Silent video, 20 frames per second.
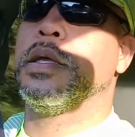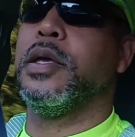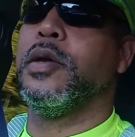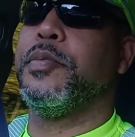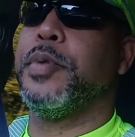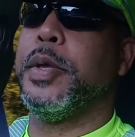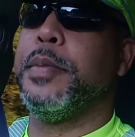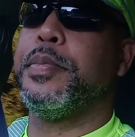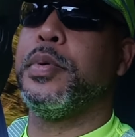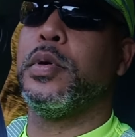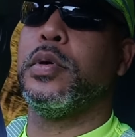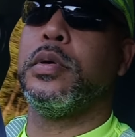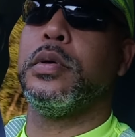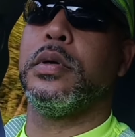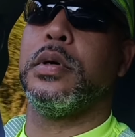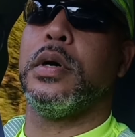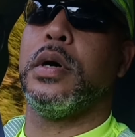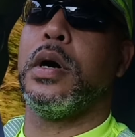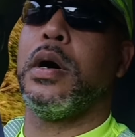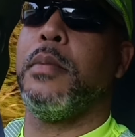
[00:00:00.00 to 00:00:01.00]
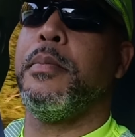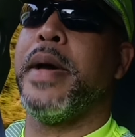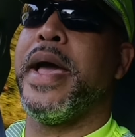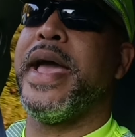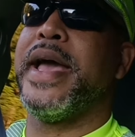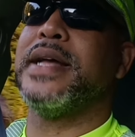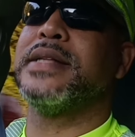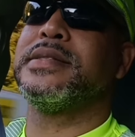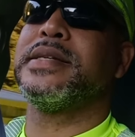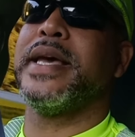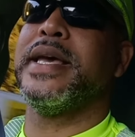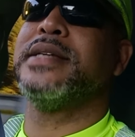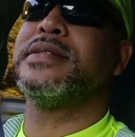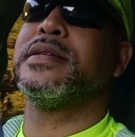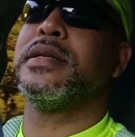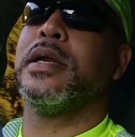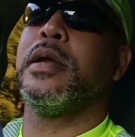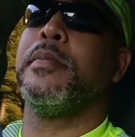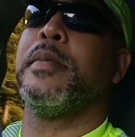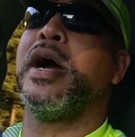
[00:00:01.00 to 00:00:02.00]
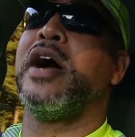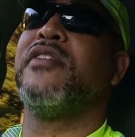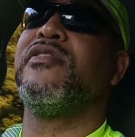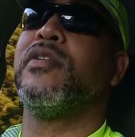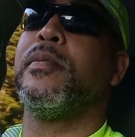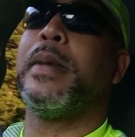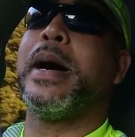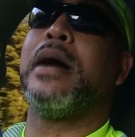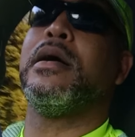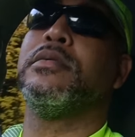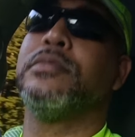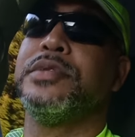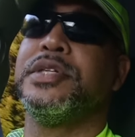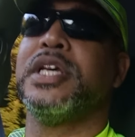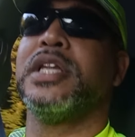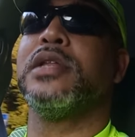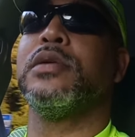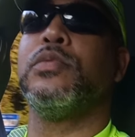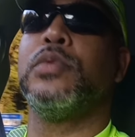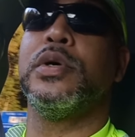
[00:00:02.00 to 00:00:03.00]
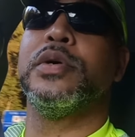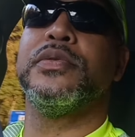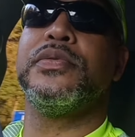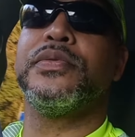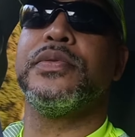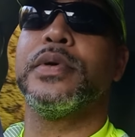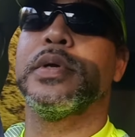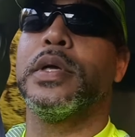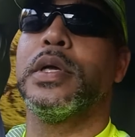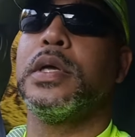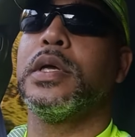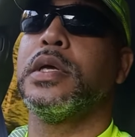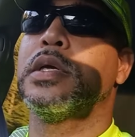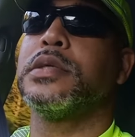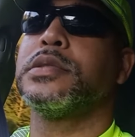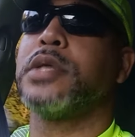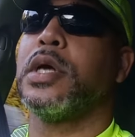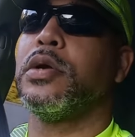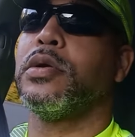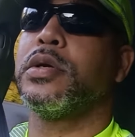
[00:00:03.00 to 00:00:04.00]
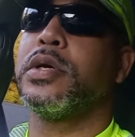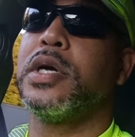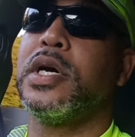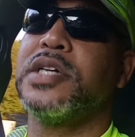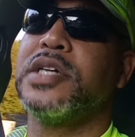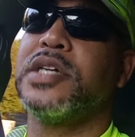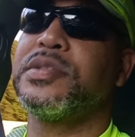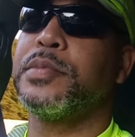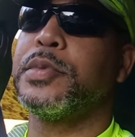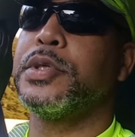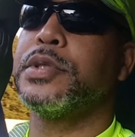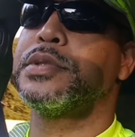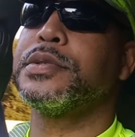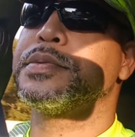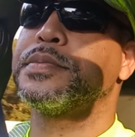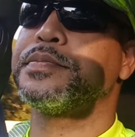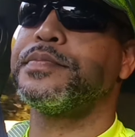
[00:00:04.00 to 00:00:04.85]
give people a bad taste in their mouth about dealing with certain customers.